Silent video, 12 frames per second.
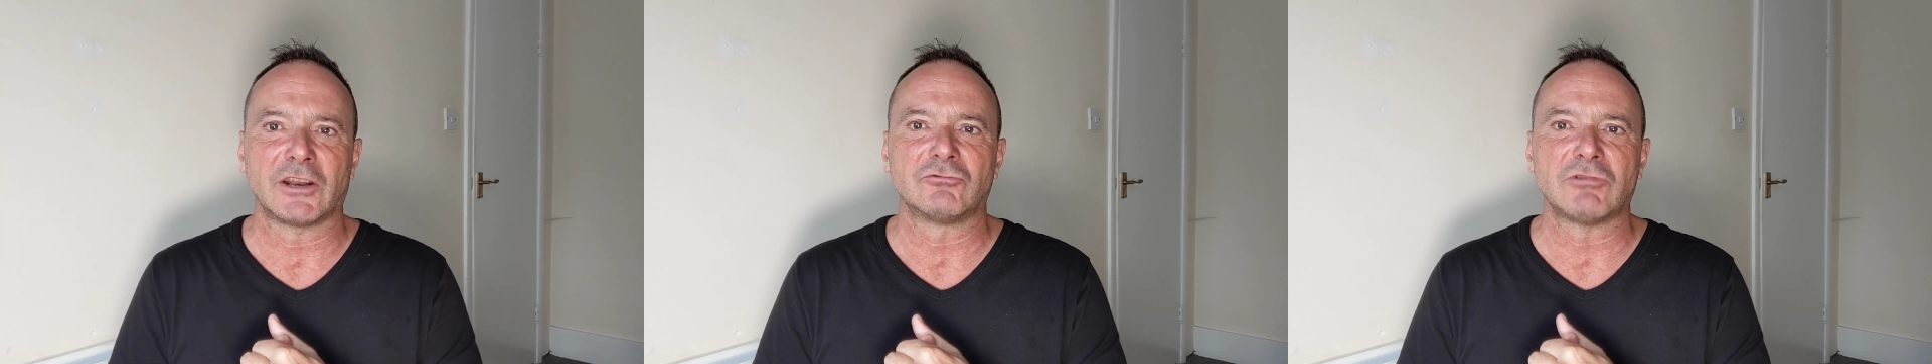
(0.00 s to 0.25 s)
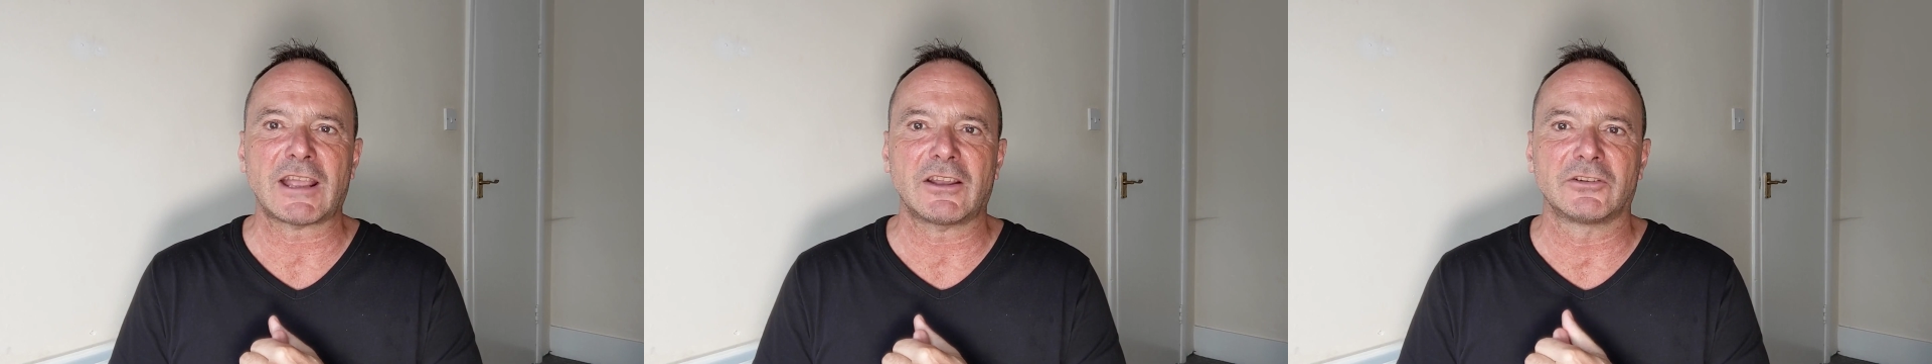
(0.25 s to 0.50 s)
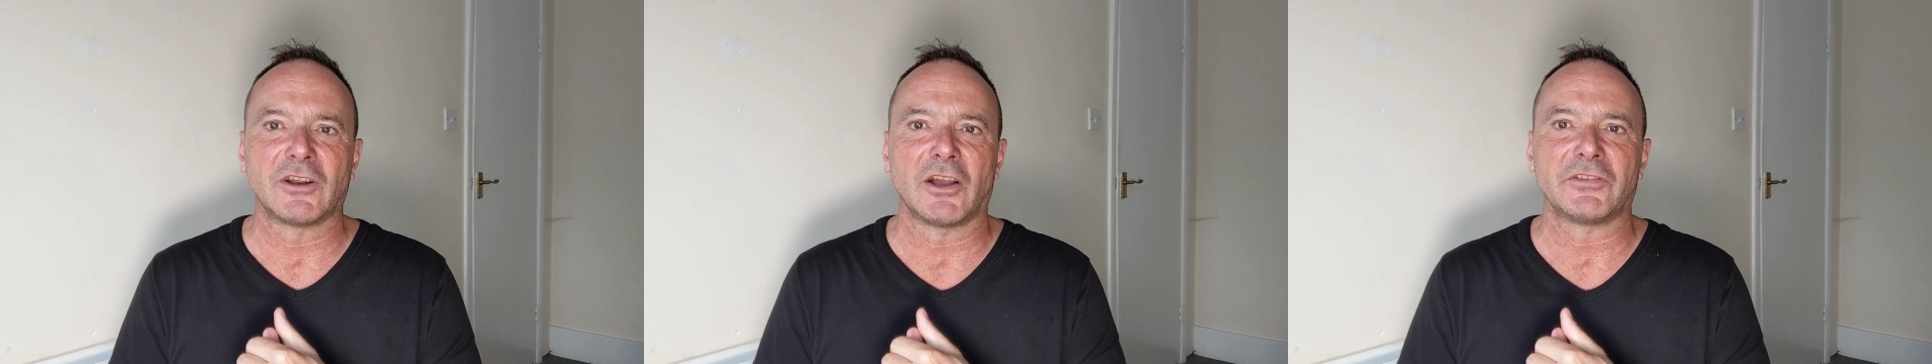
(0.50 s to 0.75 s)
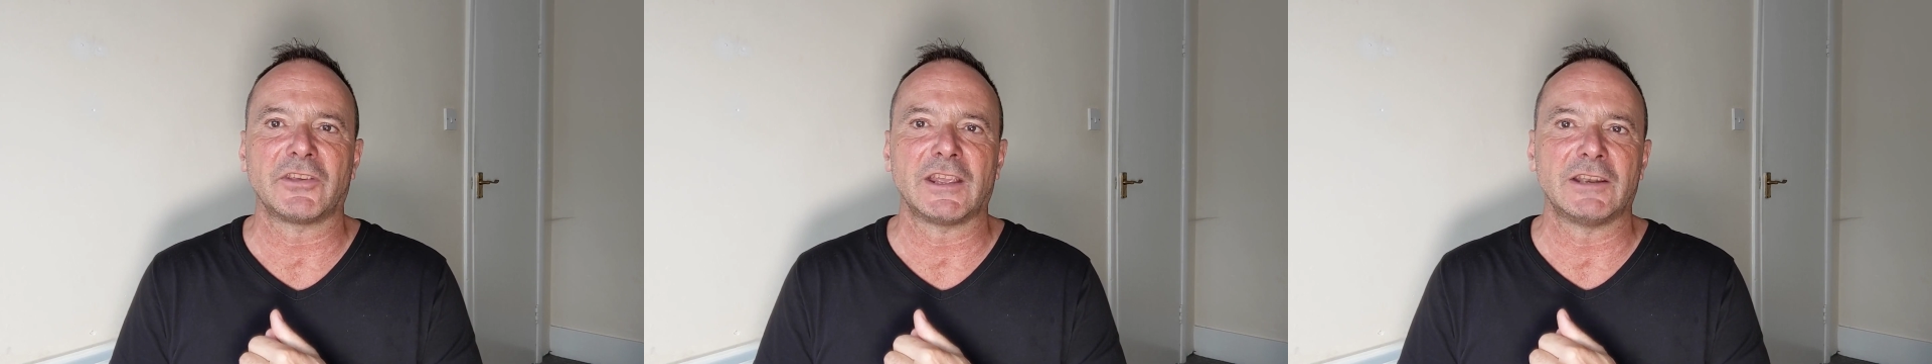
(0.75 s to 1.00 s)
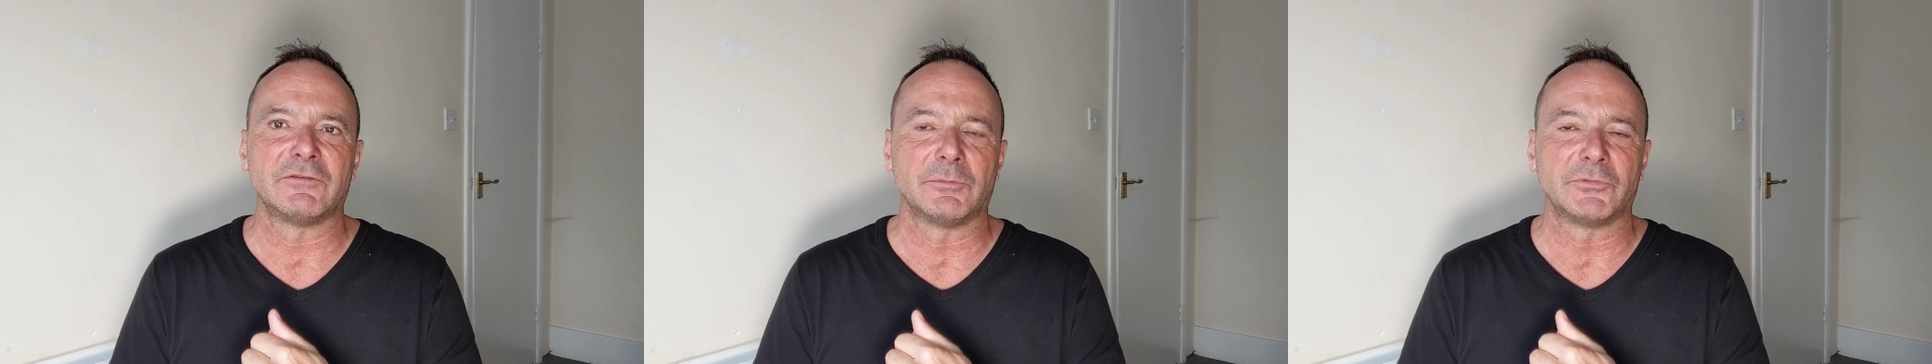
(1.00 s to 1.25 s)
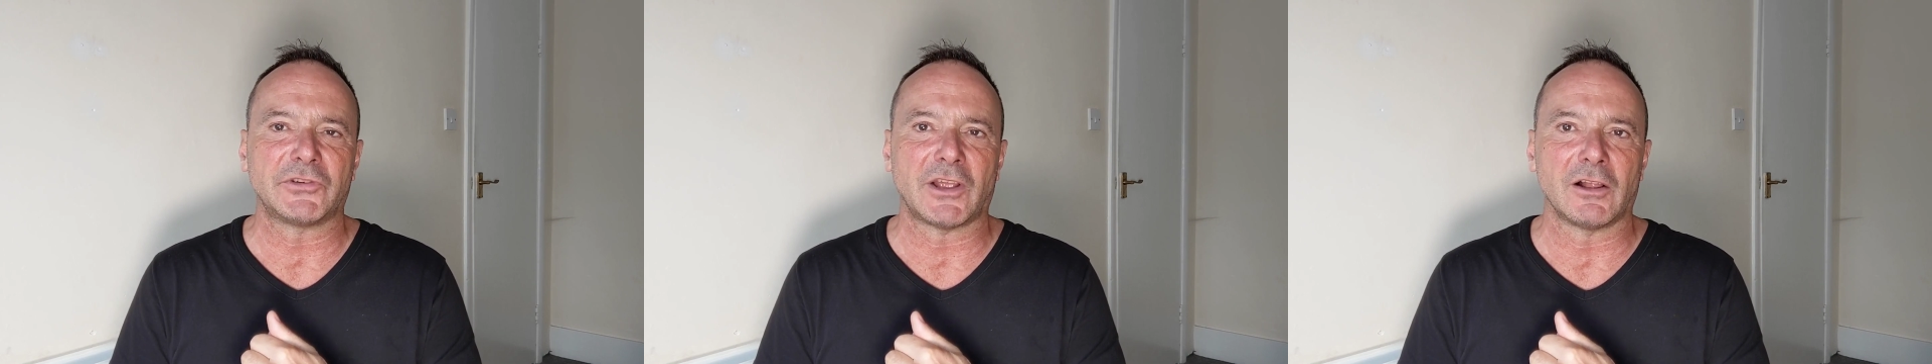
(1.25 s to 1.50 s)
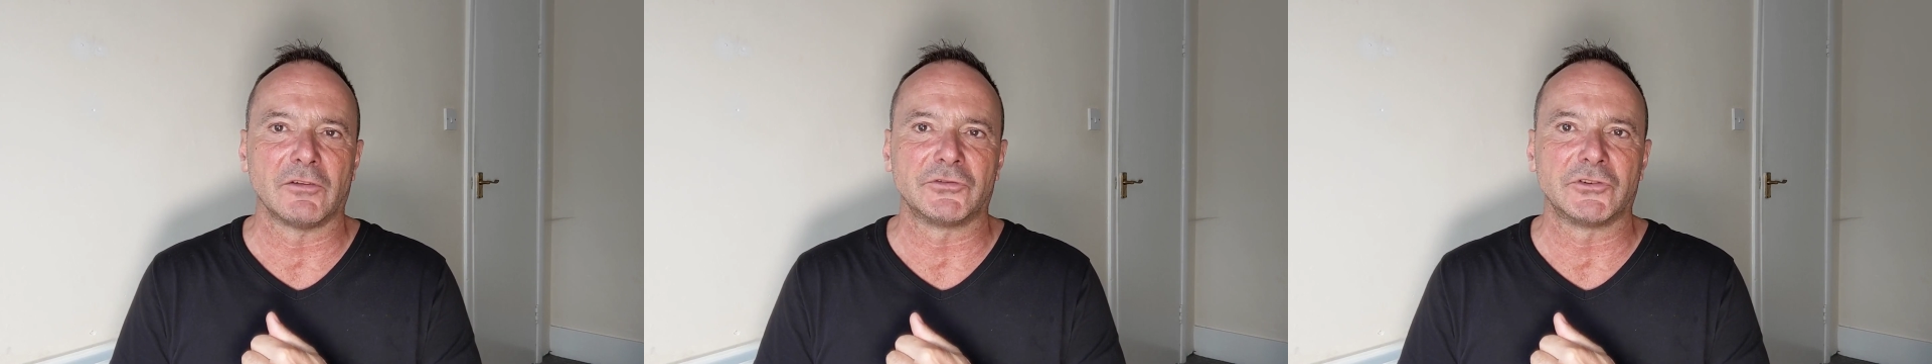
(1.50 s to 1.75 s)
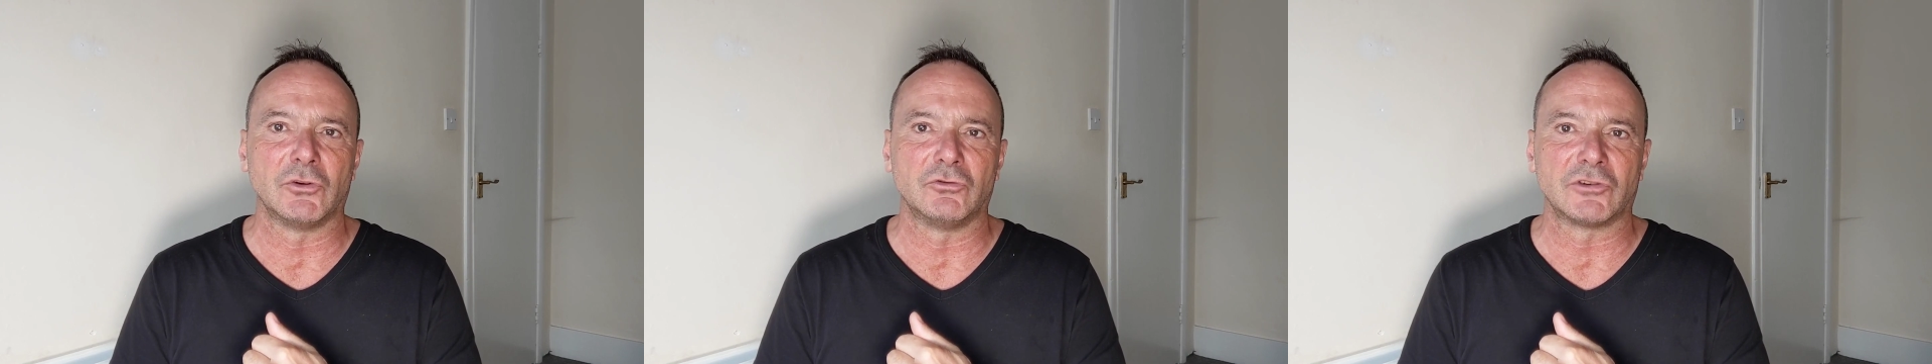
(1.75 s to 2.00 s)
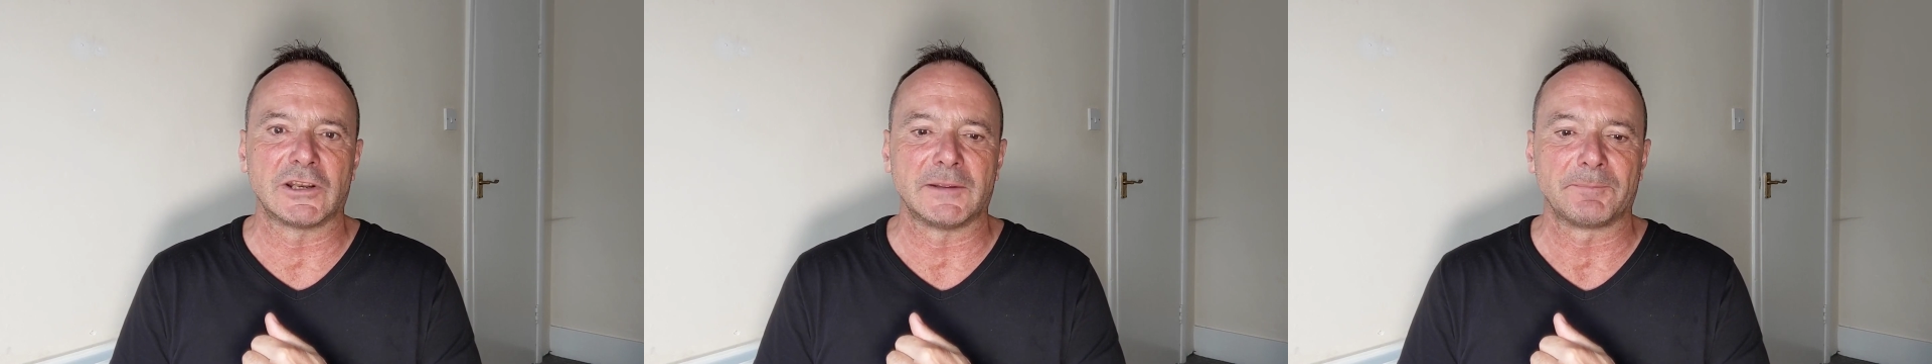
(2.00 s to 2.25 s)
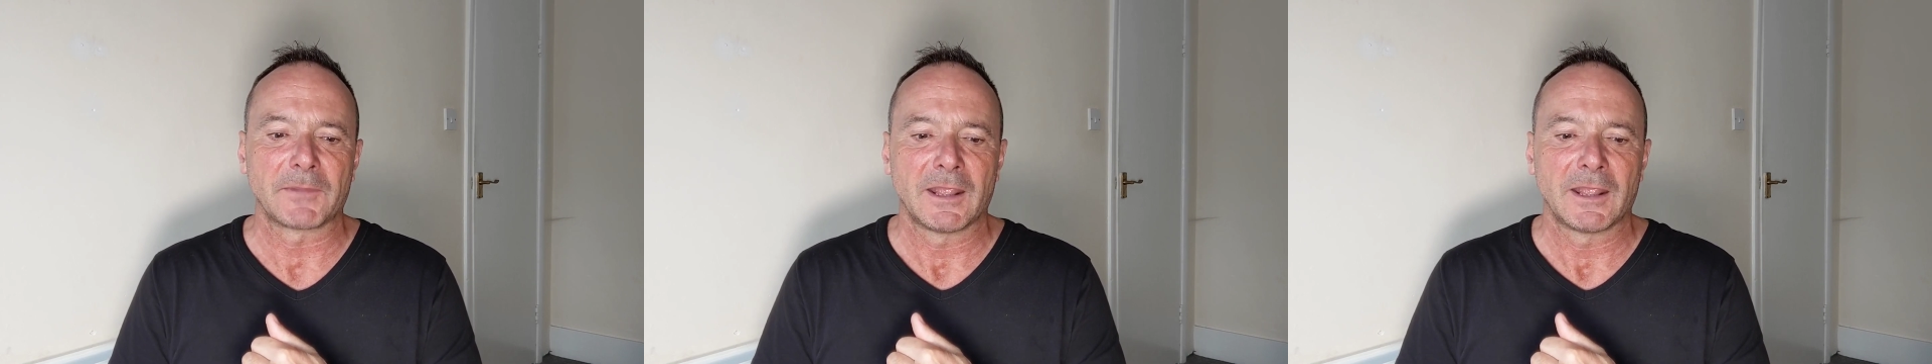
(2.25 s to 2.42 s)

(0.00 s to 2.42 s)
and recognize it in themselves, usually.